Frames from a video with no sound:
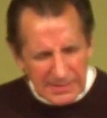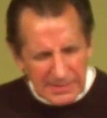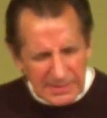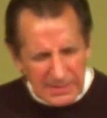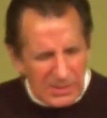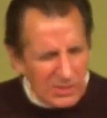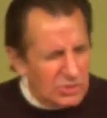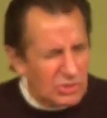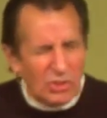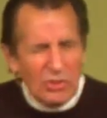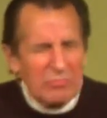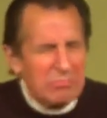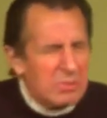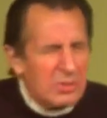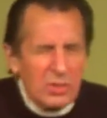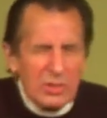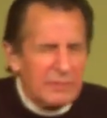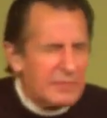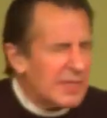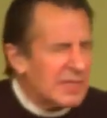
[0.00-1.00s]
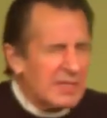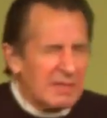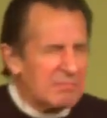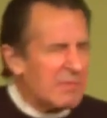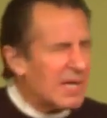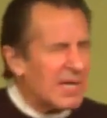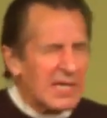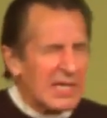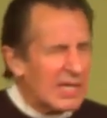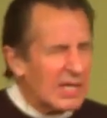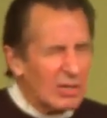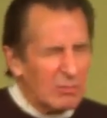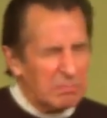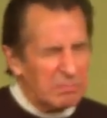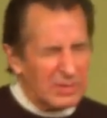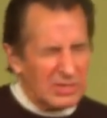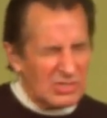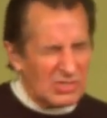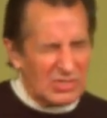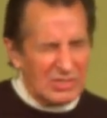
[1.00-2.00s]
Could you move into my
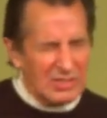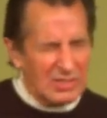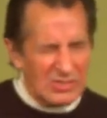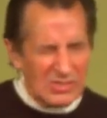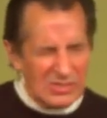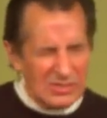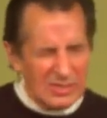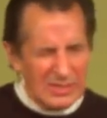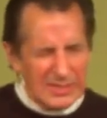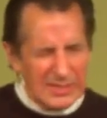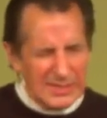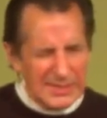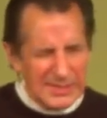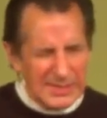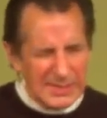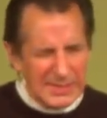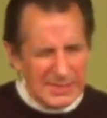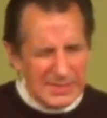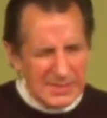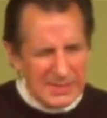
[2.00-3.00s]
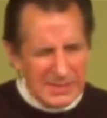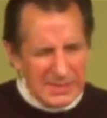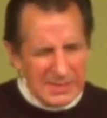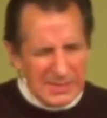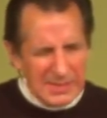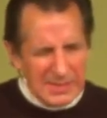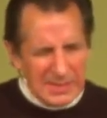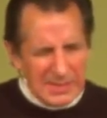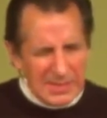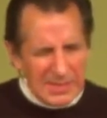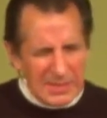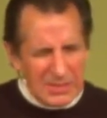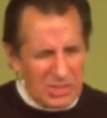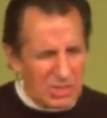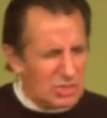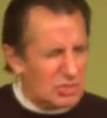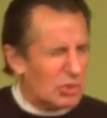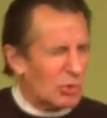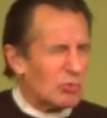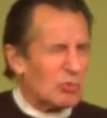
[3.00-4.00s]
helplessness? And
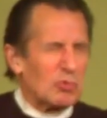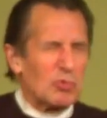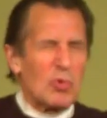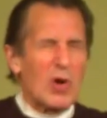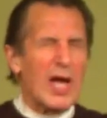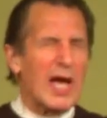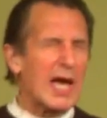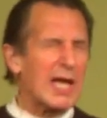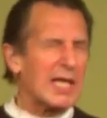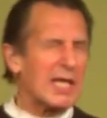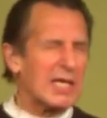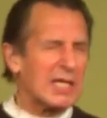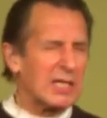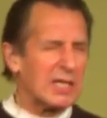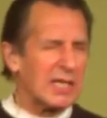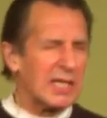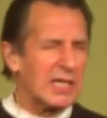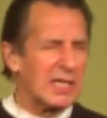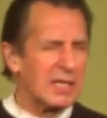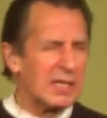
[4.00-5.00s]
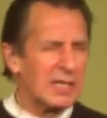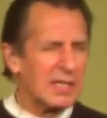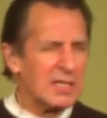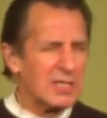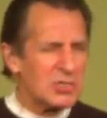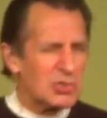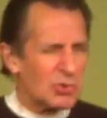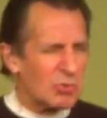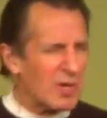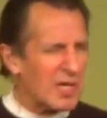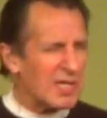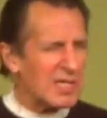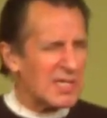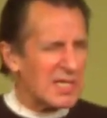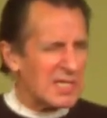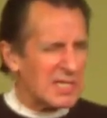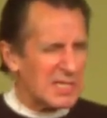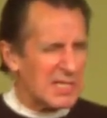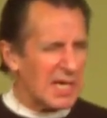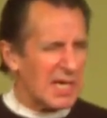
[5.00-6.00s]
could you radically,
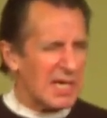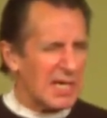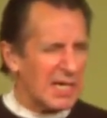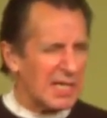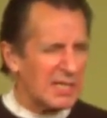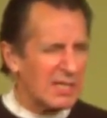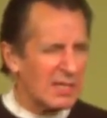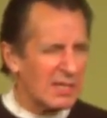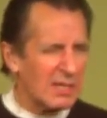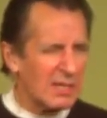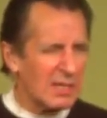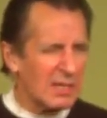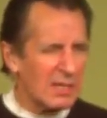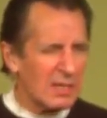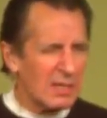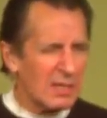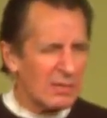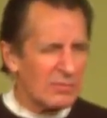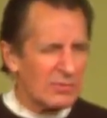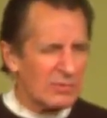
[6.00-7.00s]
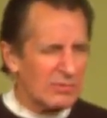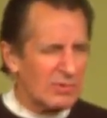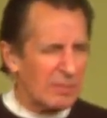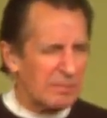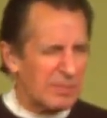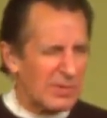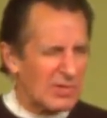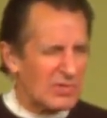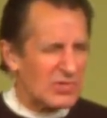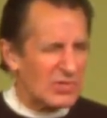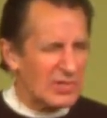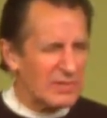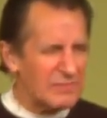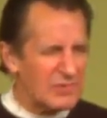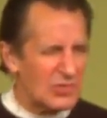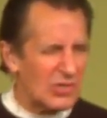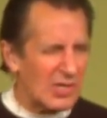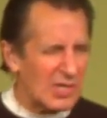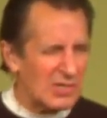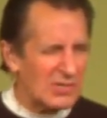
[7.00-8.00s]
Trinity God, through the person of
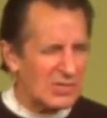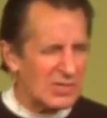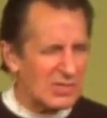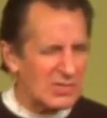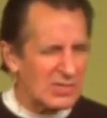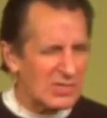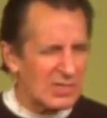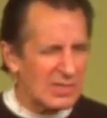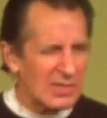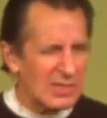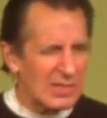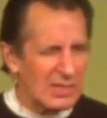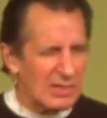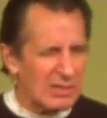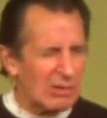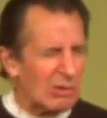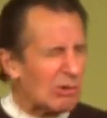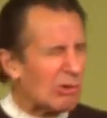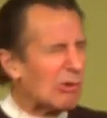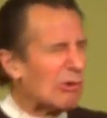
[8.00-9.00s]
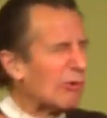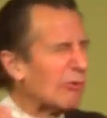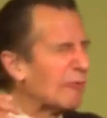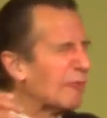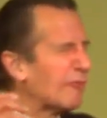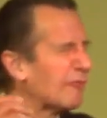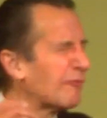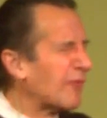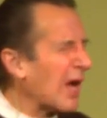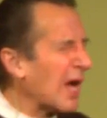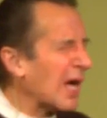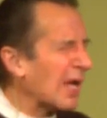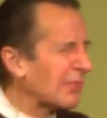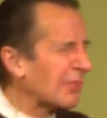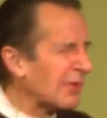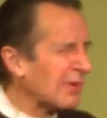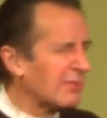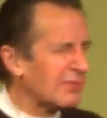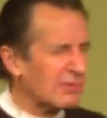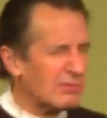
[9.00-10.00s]
Jesus, oh
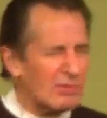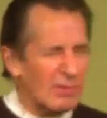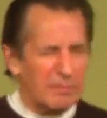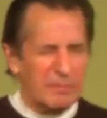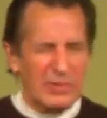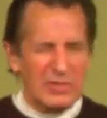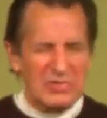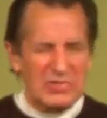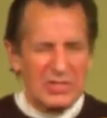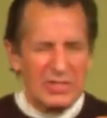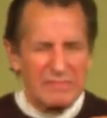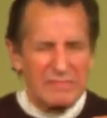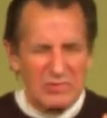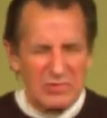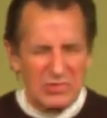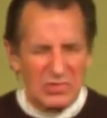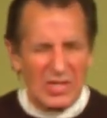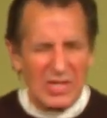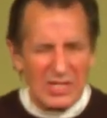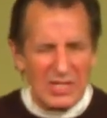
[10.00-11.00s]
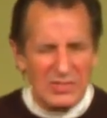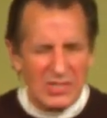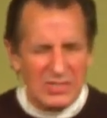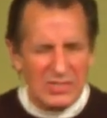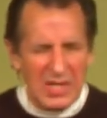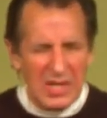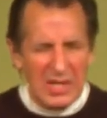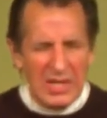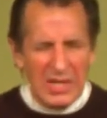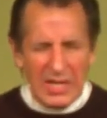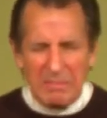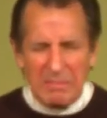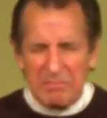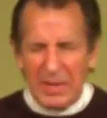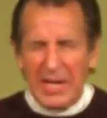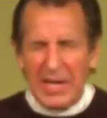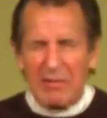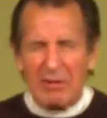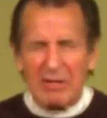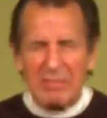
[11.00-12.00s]
Father, through the person of Jesus,
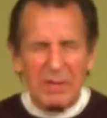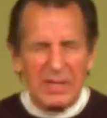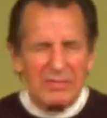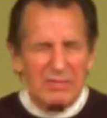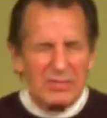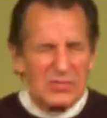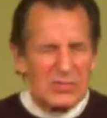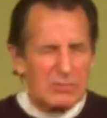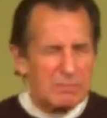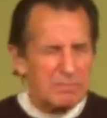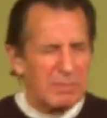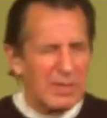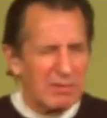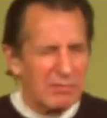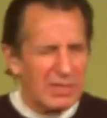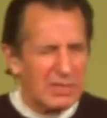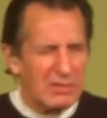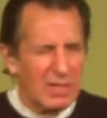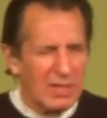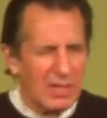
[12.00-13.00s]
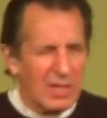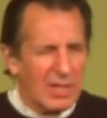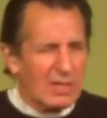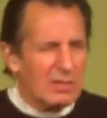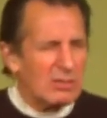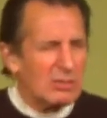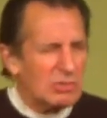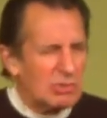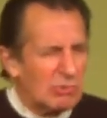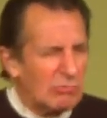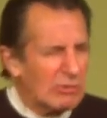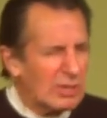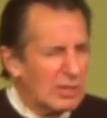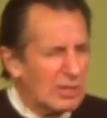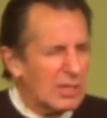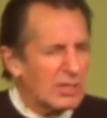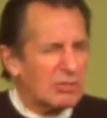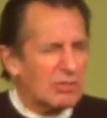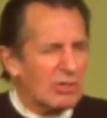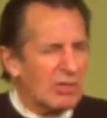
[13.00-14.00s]
empowered by the Spirit, could you
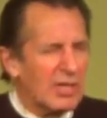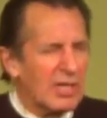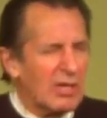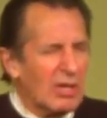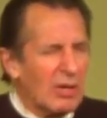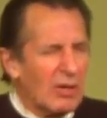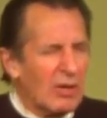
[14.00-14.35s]
literally